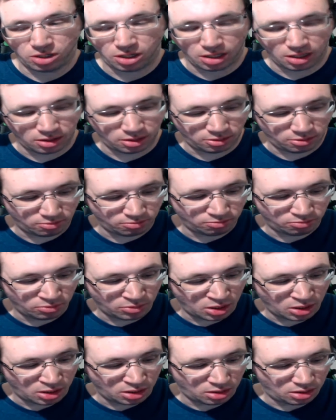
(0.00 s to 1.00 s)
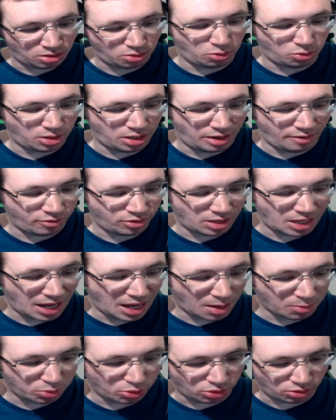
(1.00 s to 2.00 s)
the, the whatever the
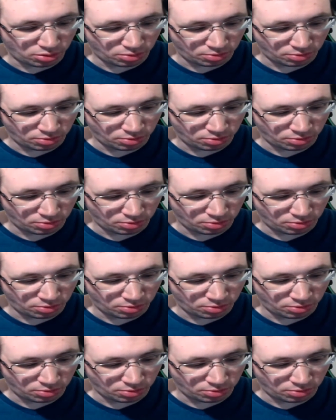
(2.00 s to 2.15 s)
Apple